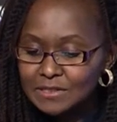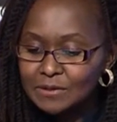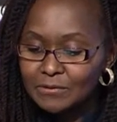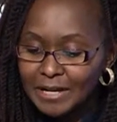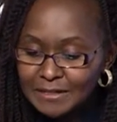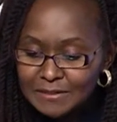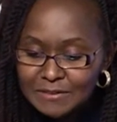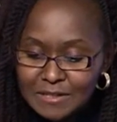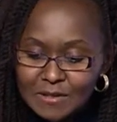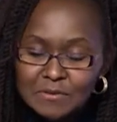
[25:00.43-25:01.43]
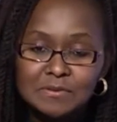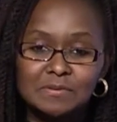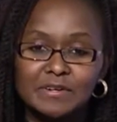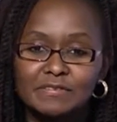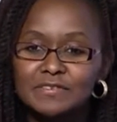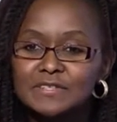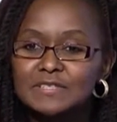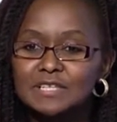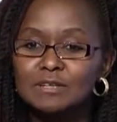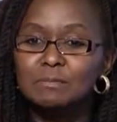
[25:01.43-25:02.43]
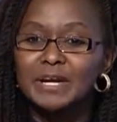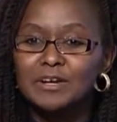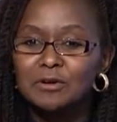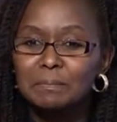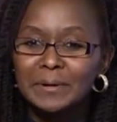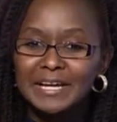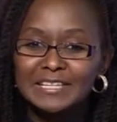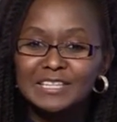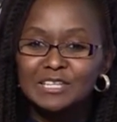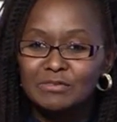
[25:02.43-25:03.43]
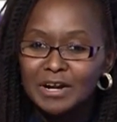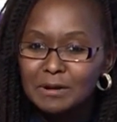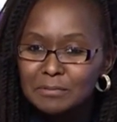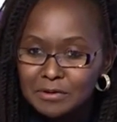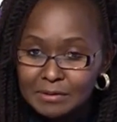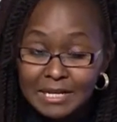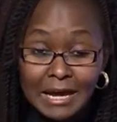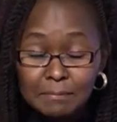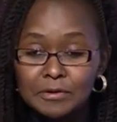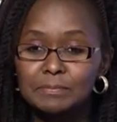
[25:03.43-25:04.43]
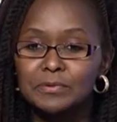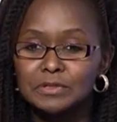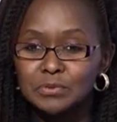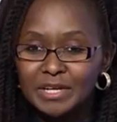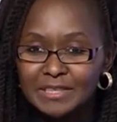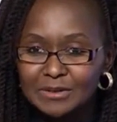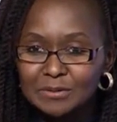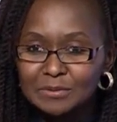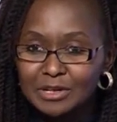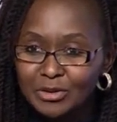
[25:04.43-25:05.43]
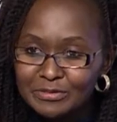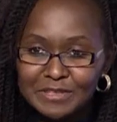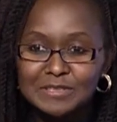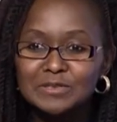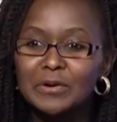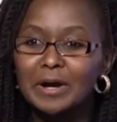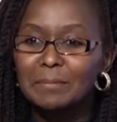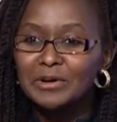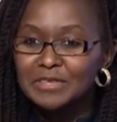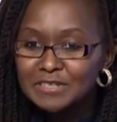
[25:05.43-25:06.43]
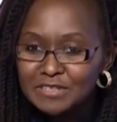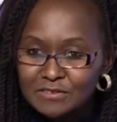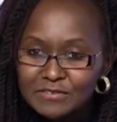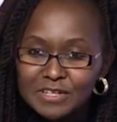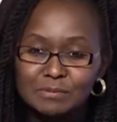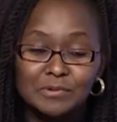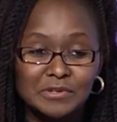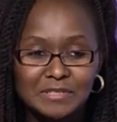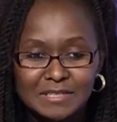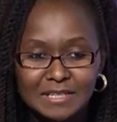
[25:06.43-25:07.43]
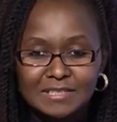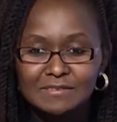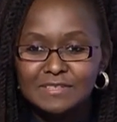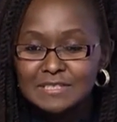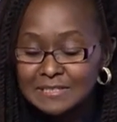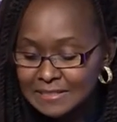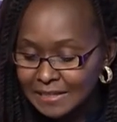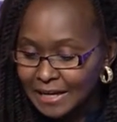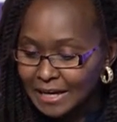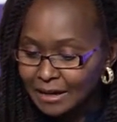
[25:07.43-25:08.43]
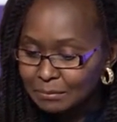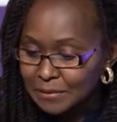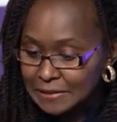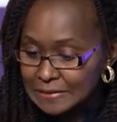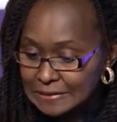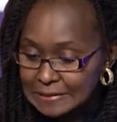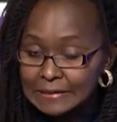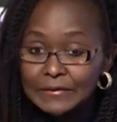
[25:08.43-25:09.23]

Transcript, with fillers: their writing skills, referencing by compiling the lab, lab report where they'll obviously talk about the different project activities they accomplished.